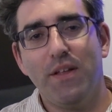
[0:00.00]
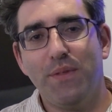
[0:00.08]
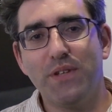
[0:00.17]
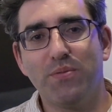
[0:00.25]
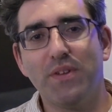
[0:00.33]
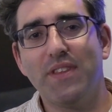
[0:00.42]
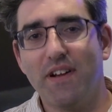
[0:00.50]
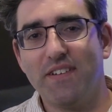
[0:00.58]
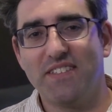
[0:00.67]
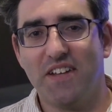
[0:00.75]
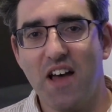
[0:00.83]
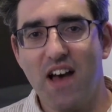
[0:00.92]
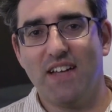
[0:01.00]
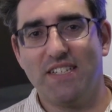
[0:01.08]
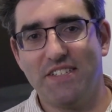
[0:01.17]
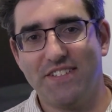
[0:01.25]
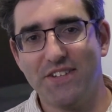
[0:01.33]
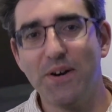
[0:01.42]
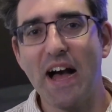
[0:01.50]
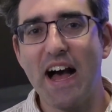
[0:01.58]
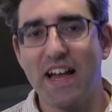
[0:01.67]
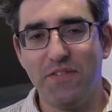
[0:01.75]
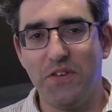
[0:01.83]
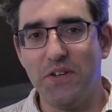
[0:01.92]
This one there is not. So
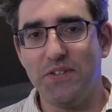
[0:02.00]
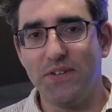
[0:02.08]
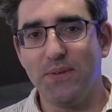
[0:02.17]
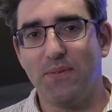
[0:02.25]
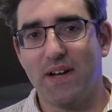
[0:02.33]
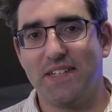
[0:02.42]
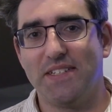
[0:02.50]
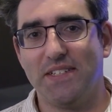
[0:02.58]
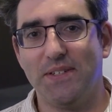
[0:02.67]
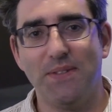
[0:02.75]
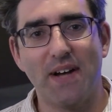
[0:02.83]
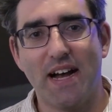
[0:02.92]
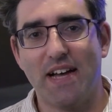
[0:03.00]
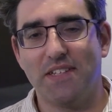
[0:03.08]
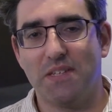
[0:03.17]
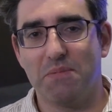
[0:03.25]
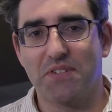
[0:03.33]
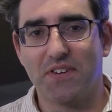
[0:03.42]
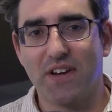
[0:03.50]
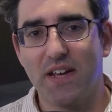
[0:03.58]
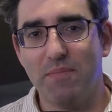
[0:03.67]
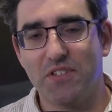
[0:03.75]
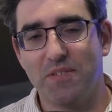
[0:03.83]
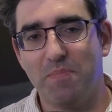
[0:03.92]
if you do want to
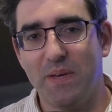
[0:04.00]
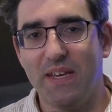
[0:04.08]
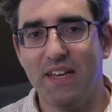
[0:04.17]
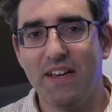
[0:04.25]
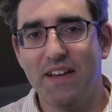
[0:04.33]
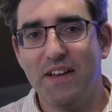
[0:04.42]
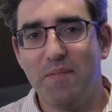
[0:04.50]
subscribe, just be